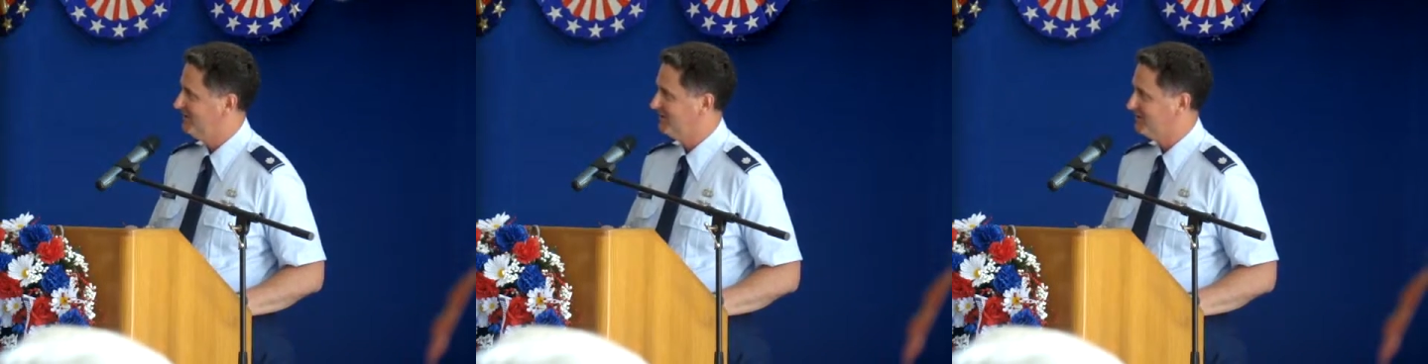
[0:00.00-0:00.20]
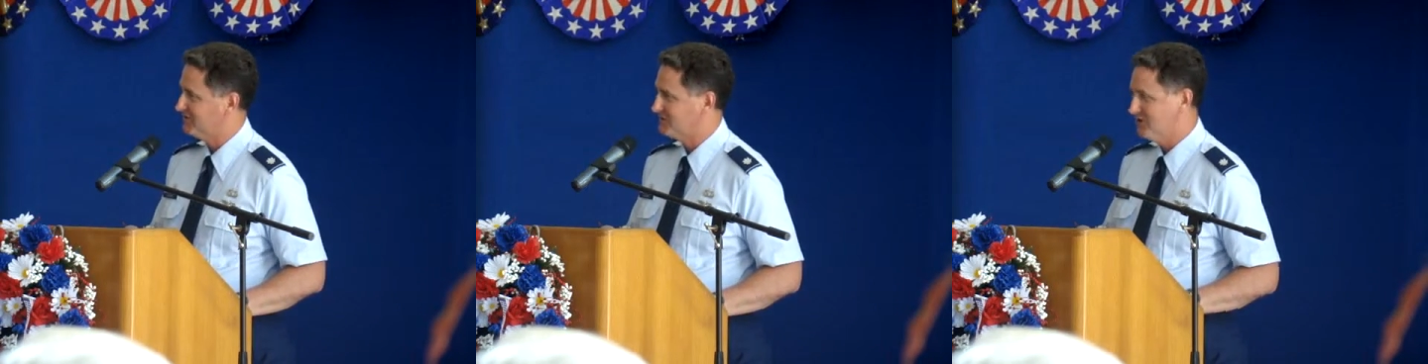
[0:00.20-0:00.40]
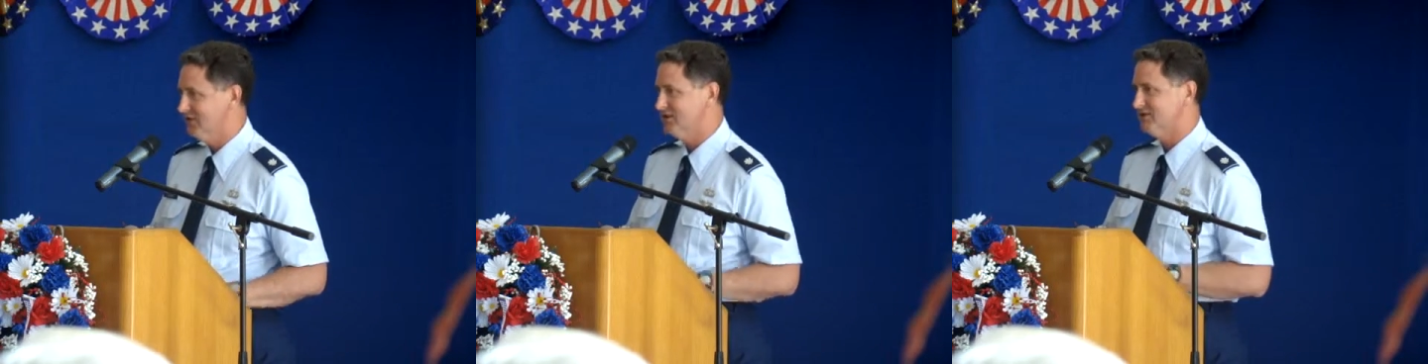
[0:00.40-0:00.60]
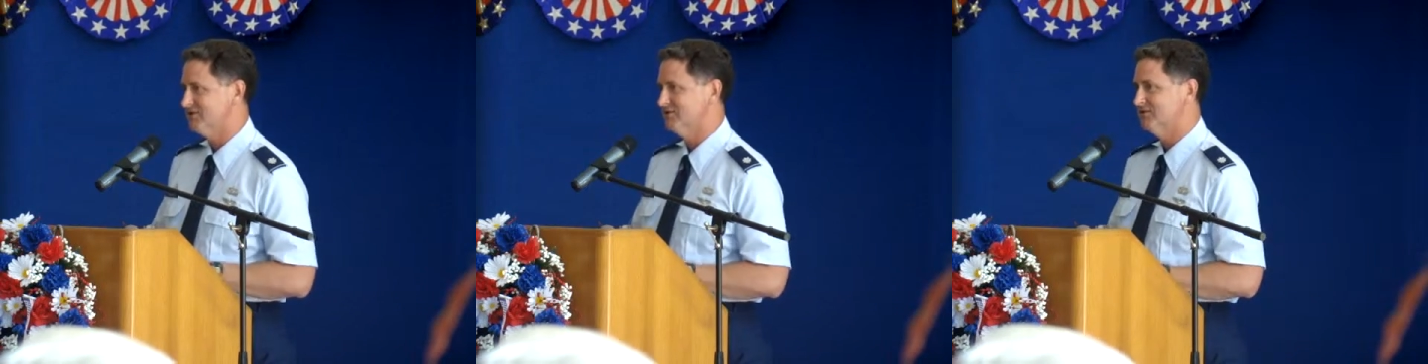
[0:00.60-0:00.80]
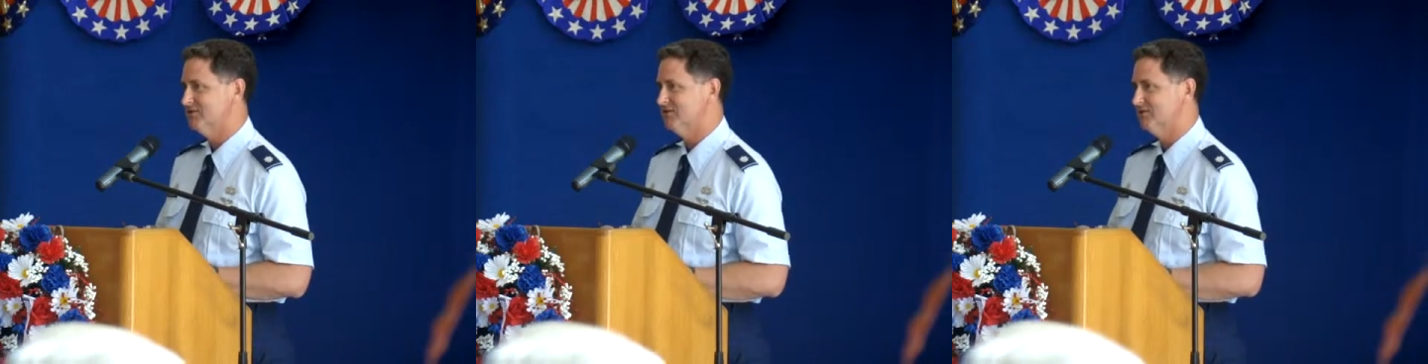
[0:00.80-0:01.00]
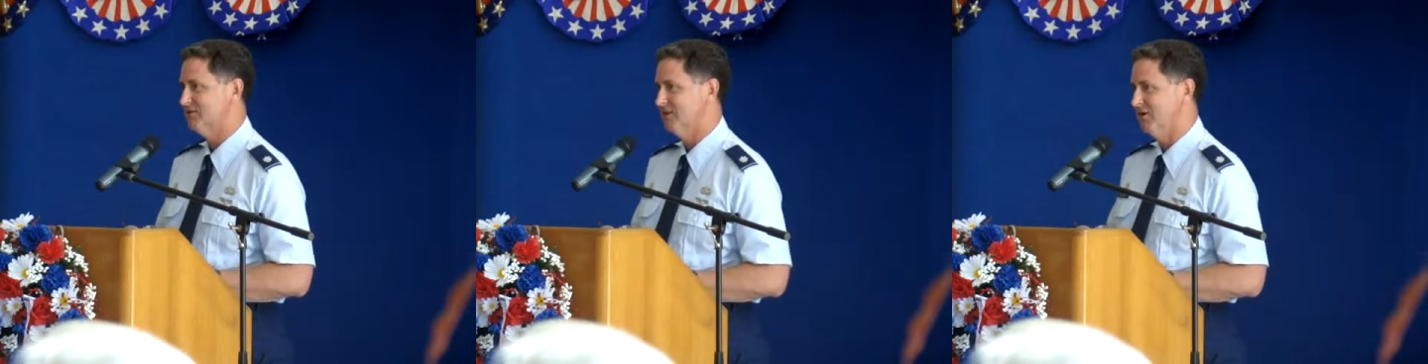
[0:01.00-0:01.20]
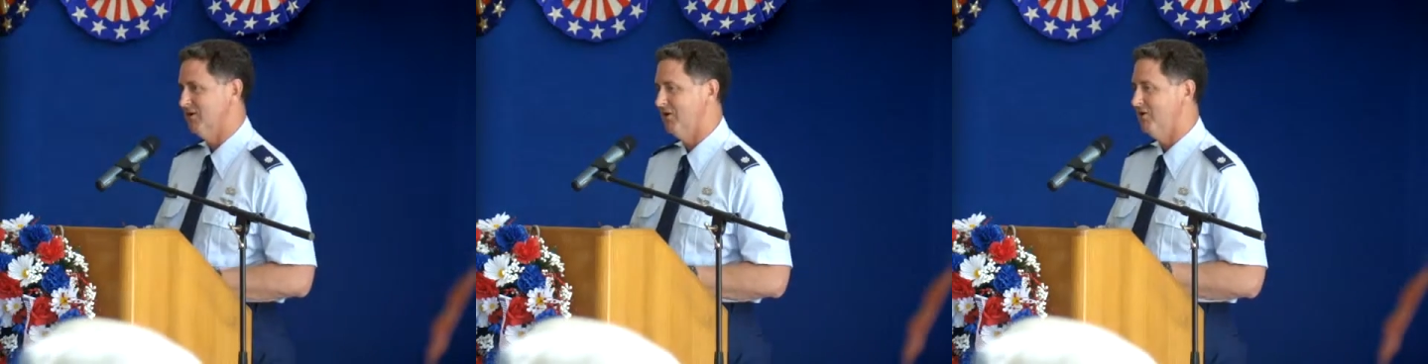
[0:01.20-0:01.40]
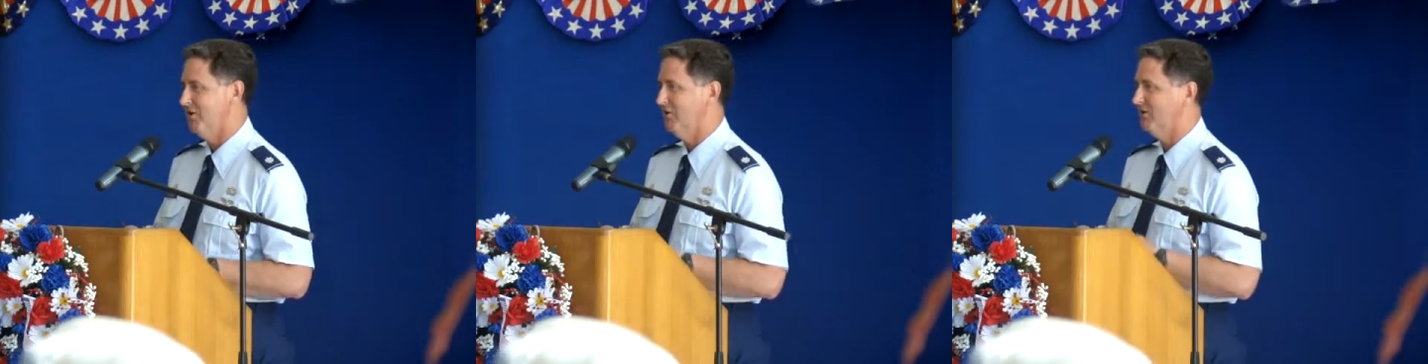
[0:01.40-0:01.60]
in tents, and
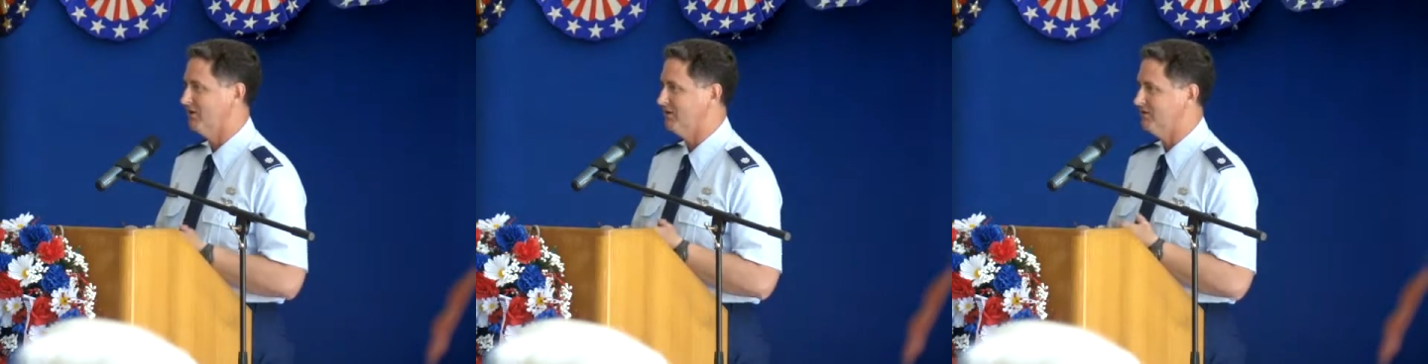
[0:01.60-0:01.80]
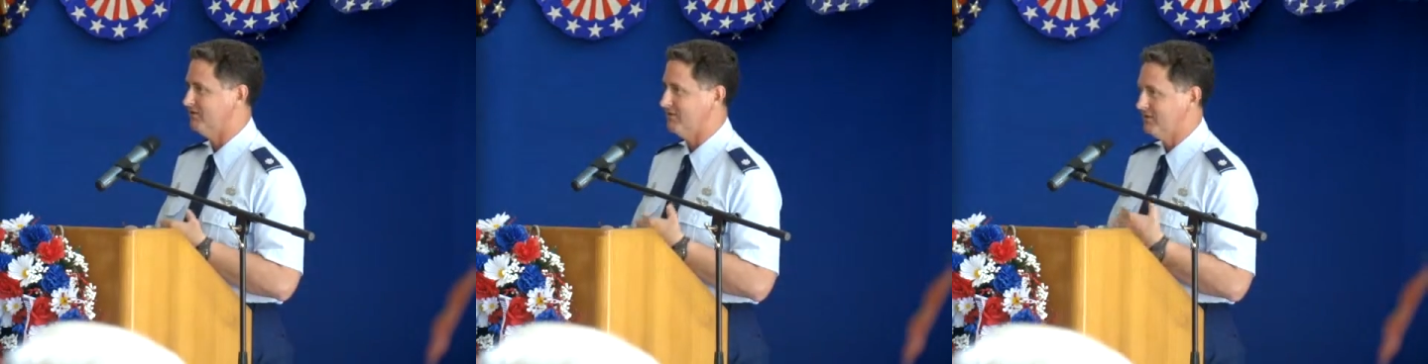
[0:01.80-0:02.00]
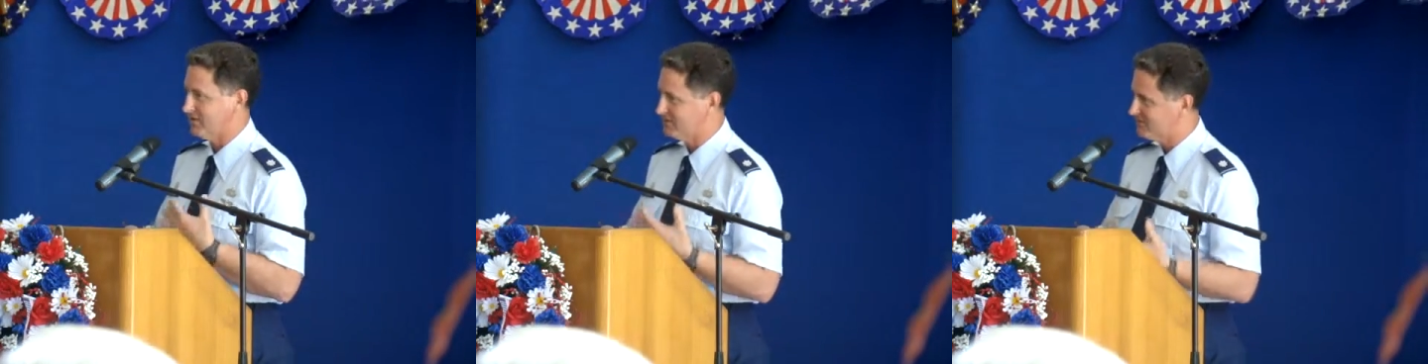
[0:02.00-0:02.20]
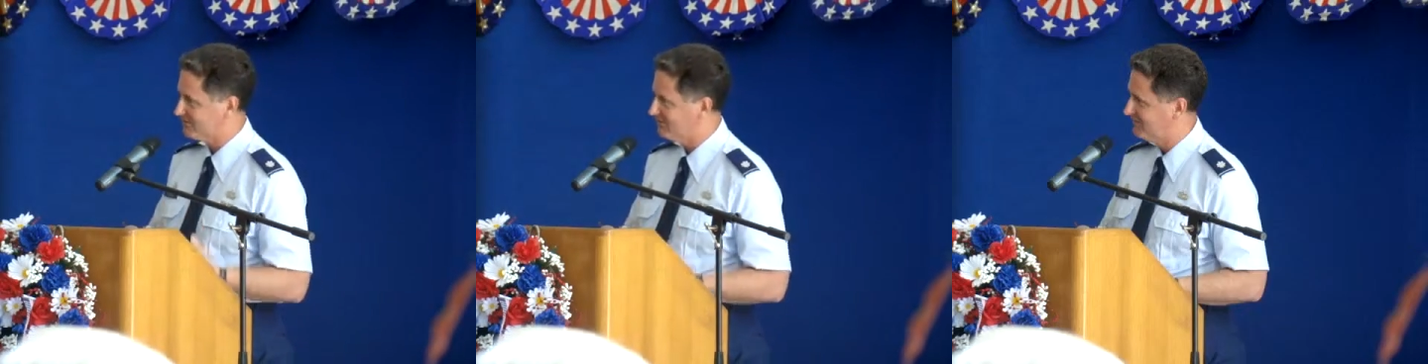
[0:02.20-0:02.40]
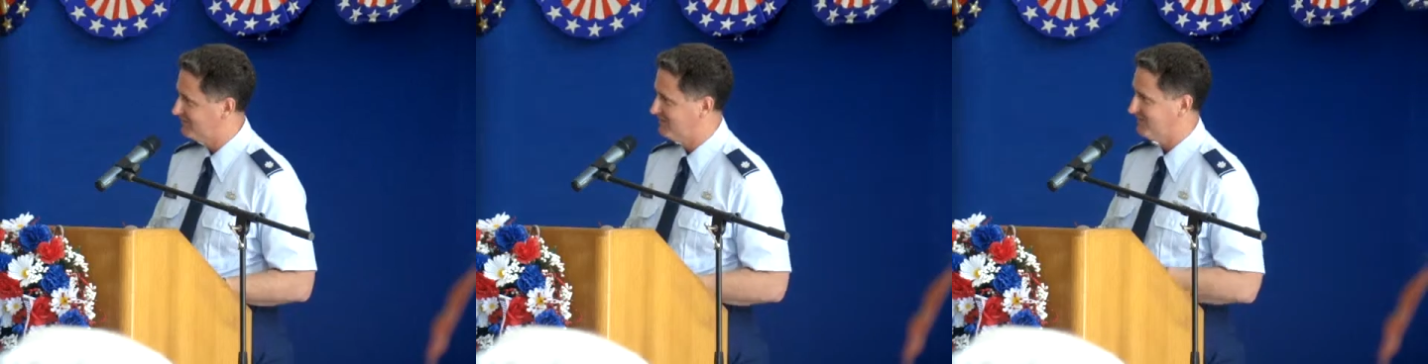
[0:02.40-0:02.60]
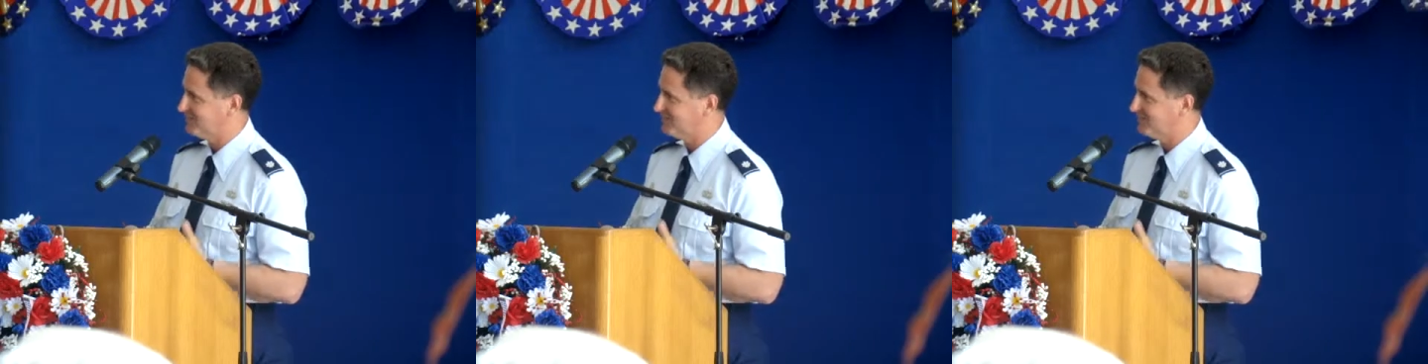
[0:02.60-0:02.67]
all the dust